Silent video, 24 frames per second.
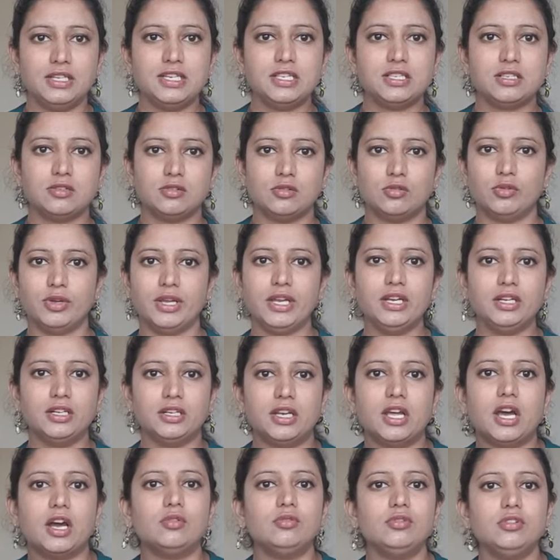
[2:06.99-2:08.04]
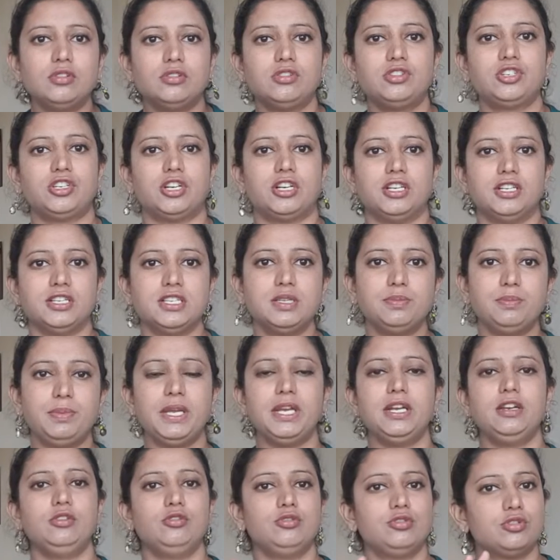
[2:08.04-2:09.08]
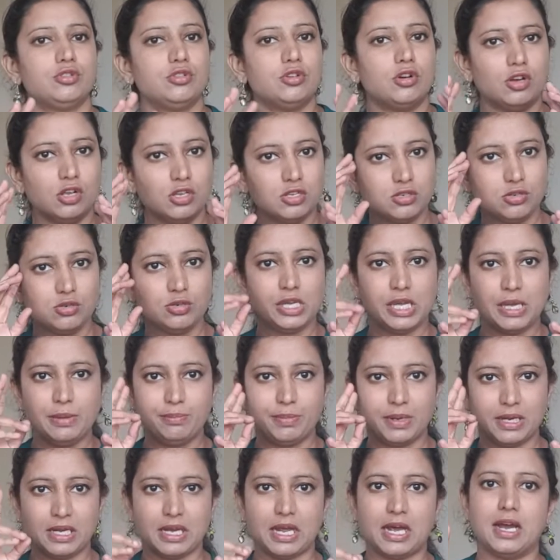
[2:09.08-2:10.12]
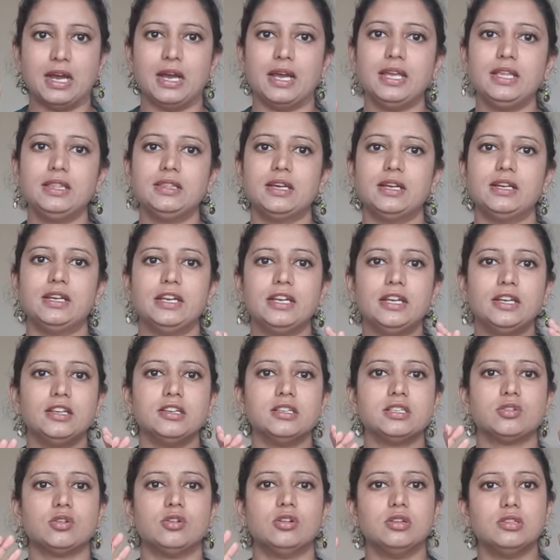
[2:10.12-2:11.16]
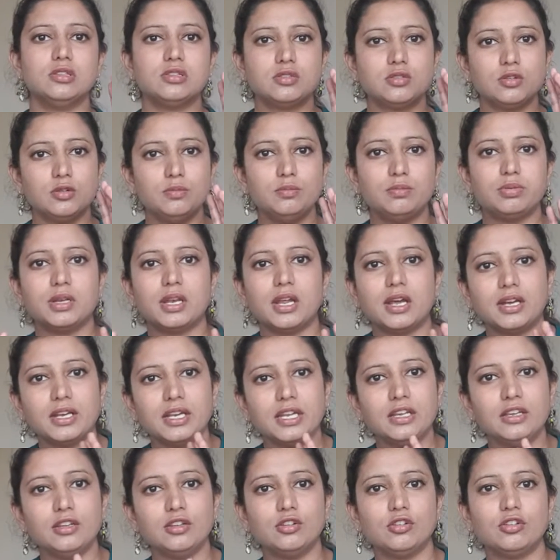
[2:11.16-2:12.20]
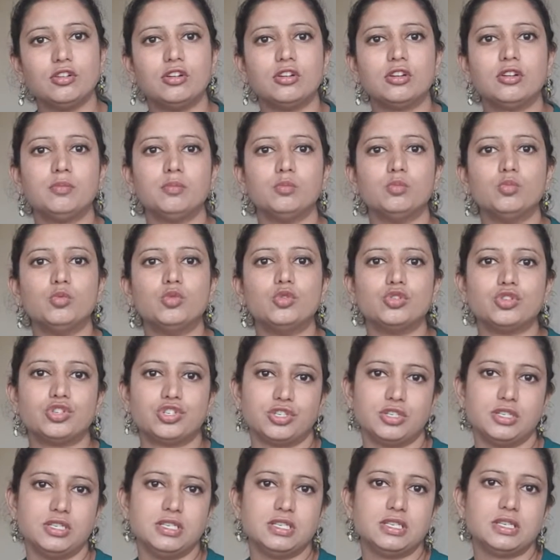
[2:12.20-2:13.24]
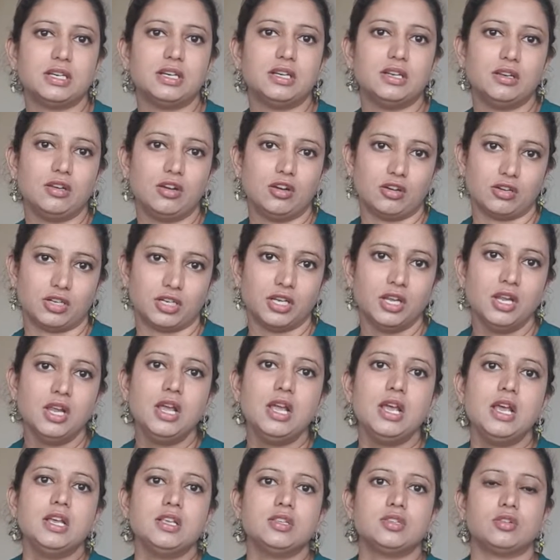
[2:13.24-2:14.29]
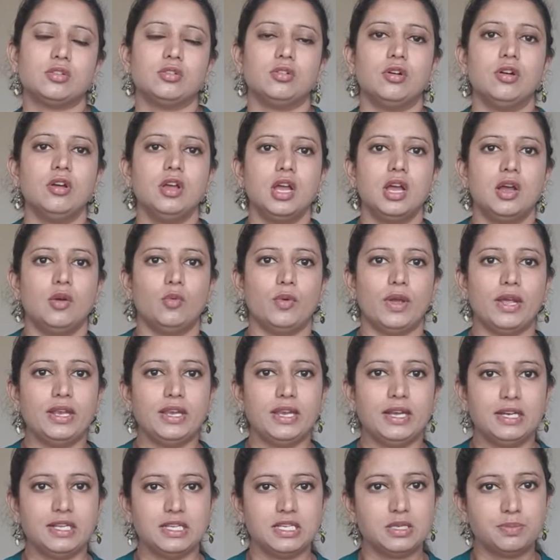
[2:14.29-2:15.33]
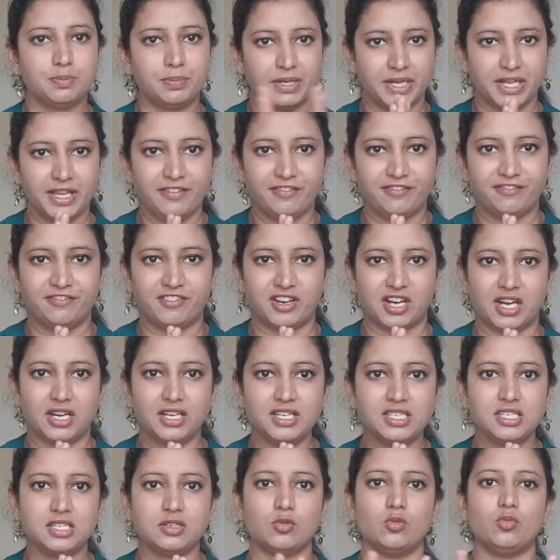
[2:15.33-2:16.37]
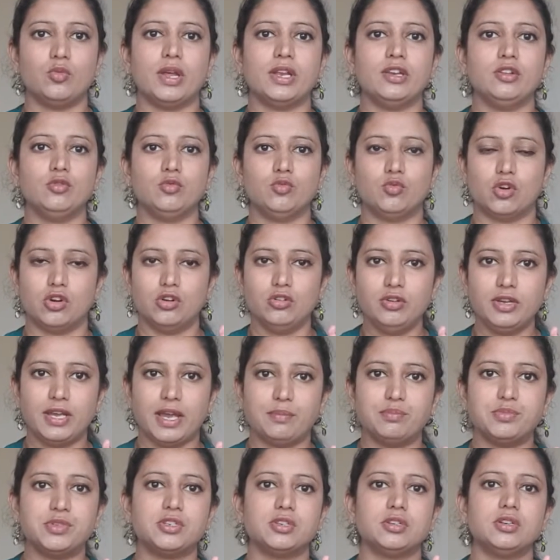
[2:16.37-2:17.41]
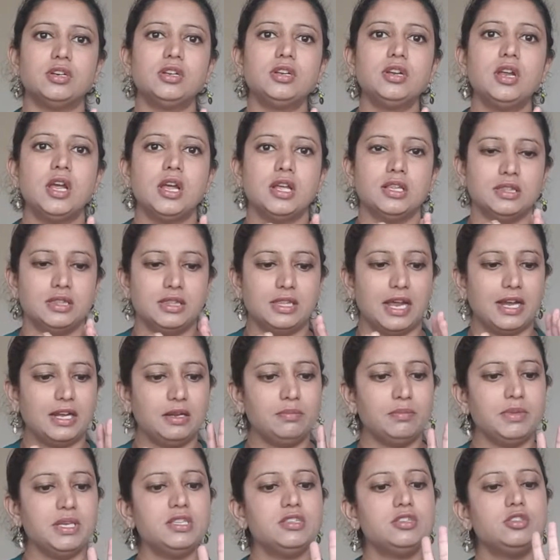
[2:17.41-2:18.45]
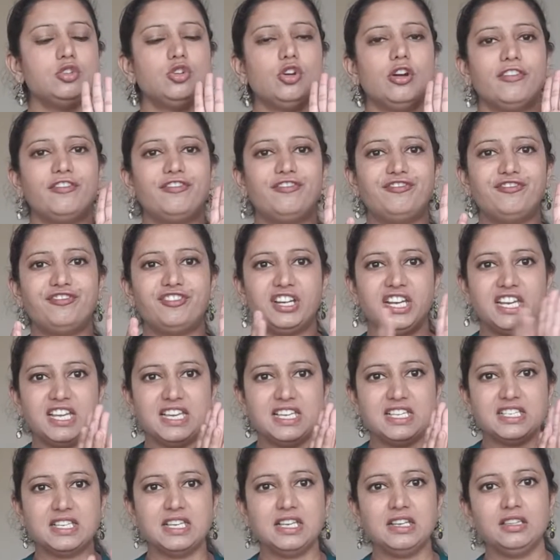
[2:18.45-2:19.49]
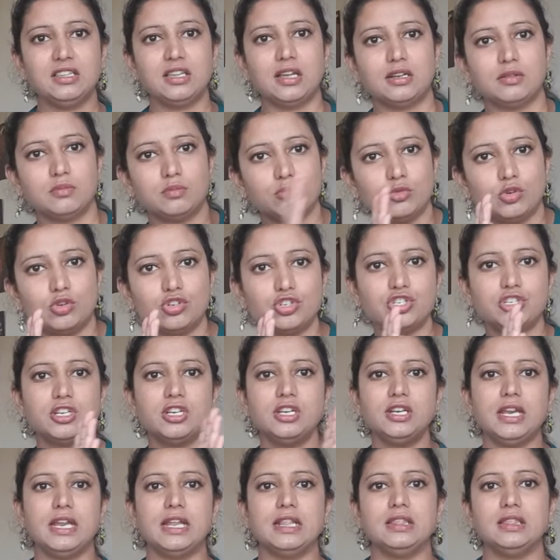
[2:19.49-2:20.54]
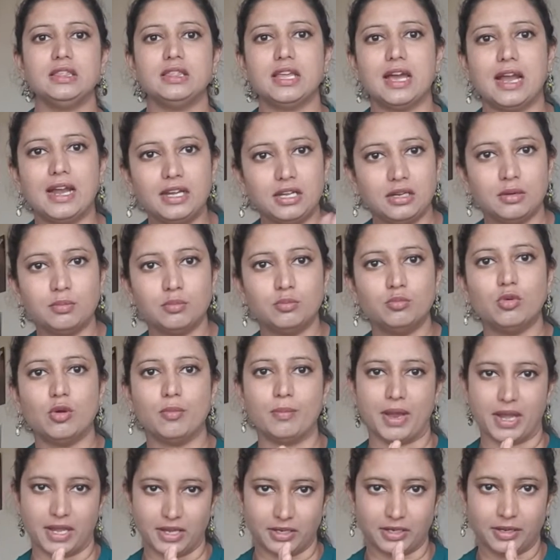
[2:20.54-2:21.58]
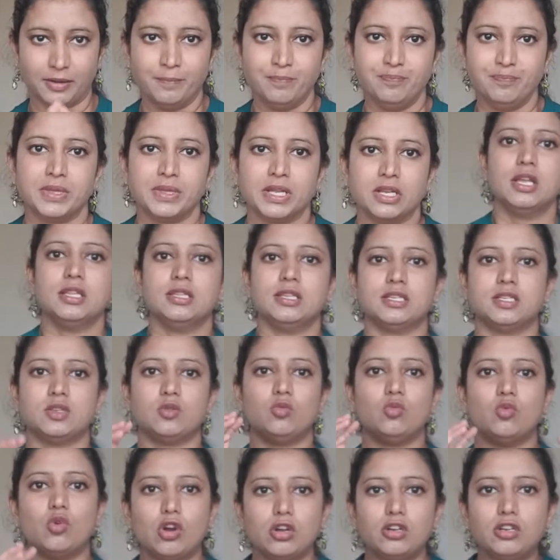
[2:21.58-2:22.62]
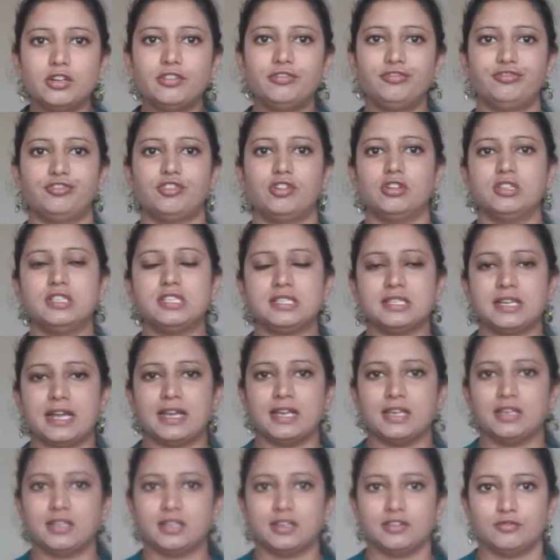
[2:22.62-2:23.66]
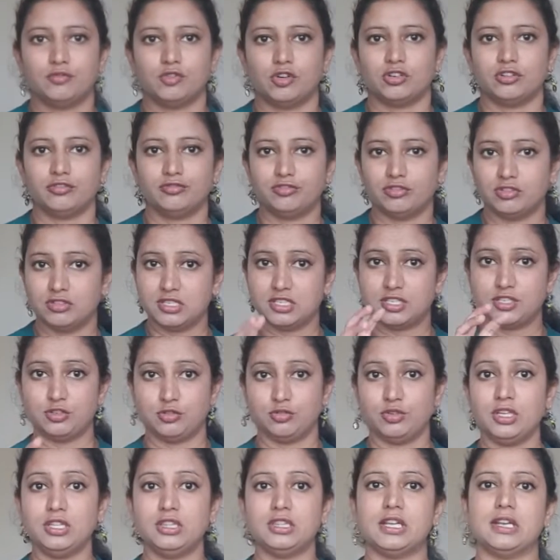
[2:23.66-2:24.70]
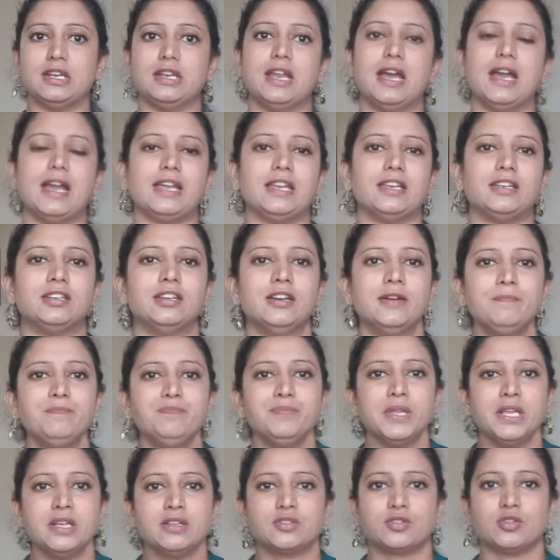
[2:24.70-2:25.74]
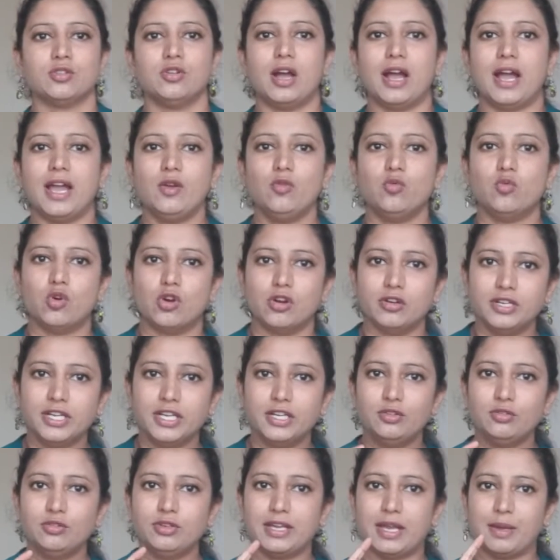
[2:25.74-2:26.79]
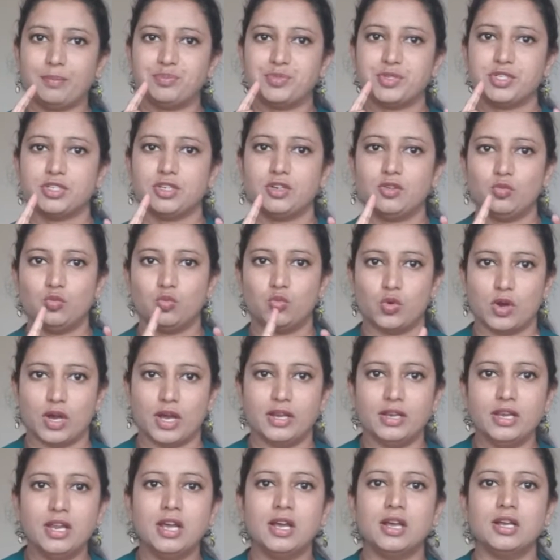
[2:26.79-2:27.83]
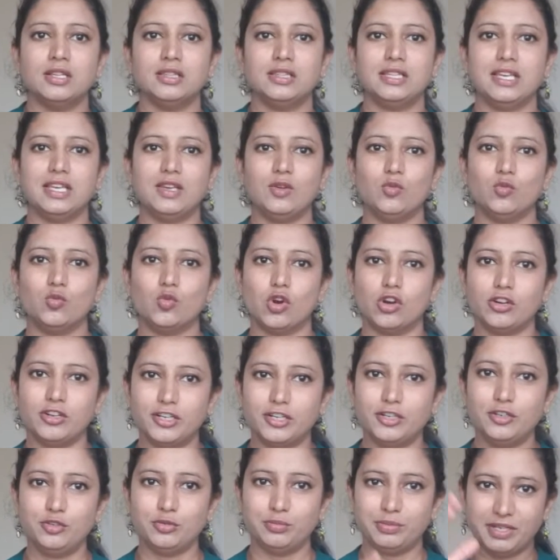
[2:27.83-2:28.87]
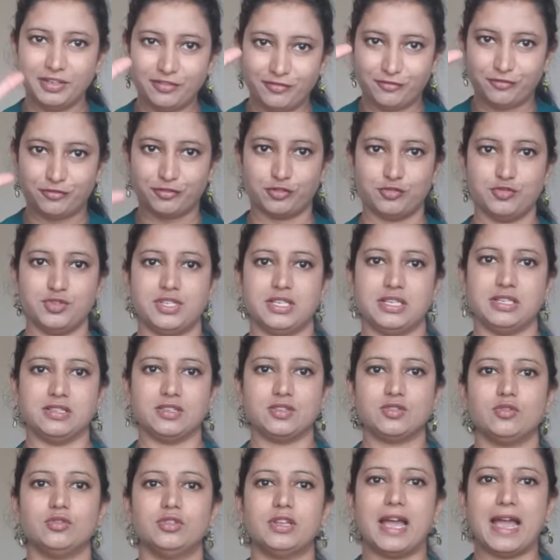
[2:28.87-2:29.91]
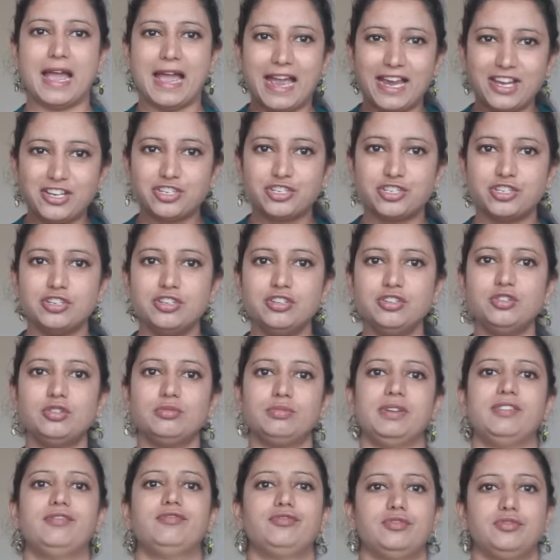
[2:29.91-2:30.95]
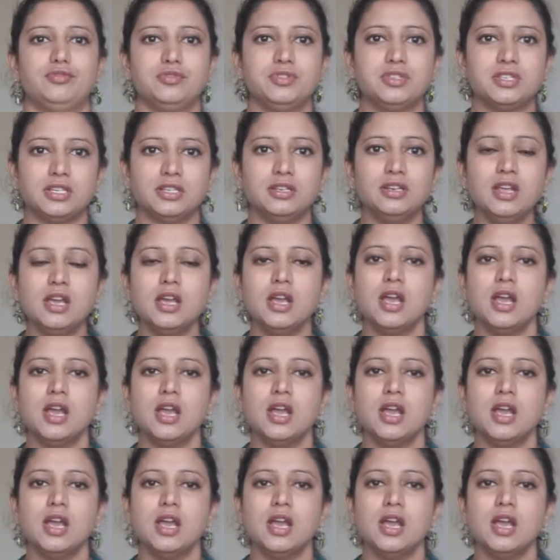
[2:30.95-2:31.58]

slowing down your shutter speed, you should also keep an eye that it is also blurring your motions a lot. So when it is pretty fast, when you want to capture, that means you're freezing that motion in that moment. There's a waterfalls, Niagara waterfalls during the night. So I wanted to capture the water to be frozen. So the action to be frozen,